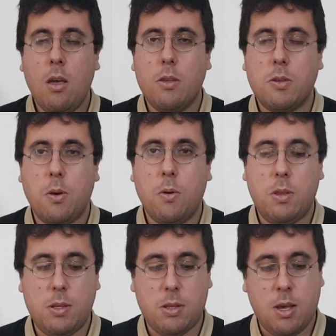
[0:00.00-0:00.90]
So
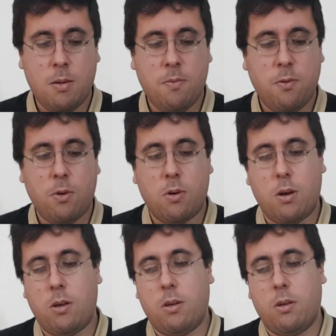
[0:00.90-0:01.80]
this time for
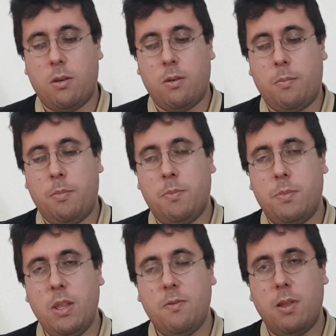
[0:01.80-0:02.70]

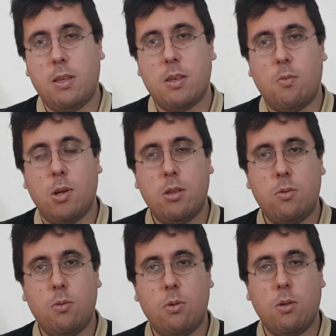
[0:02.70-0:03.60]
Netflix, I wanted
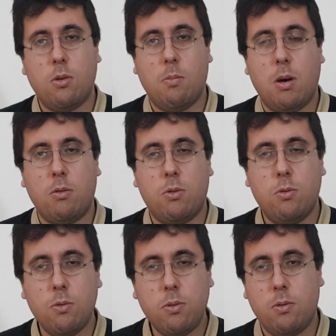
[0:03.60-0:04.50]
to talk about
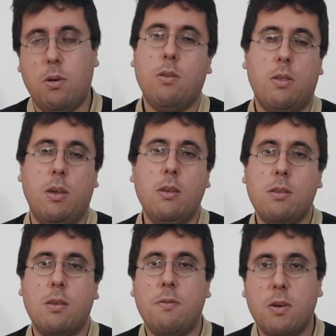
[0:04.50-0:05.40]
2
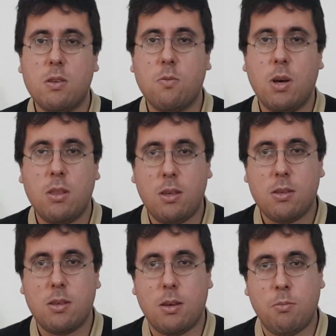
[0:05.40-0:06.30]
things. The first one
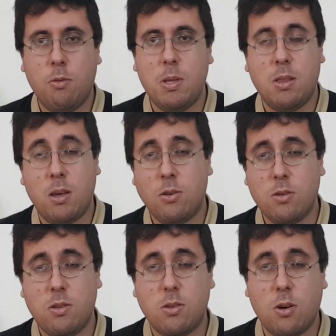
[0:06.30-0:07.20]
is a movie that I
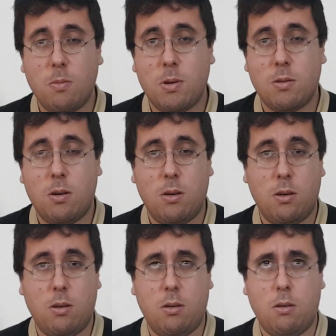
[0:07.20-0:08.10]
just discovered
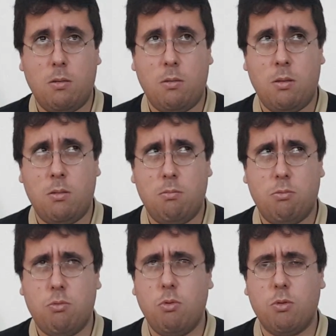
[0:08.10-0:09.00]

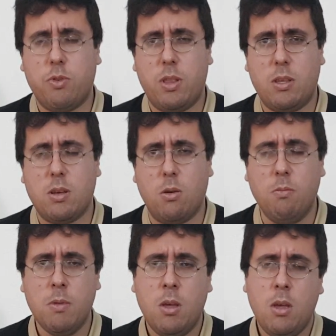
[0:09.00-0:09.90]
2 or 3 days
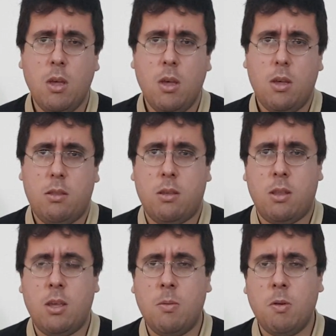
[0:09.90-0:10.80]
ago. The
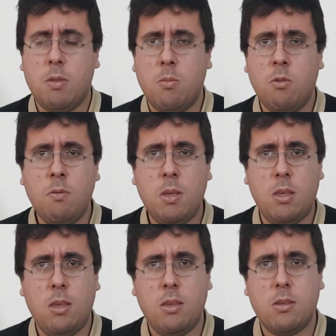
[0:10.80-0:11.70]
name of the movie
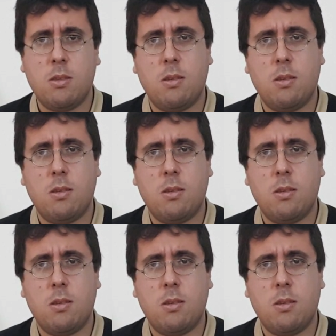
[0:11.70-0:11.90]
is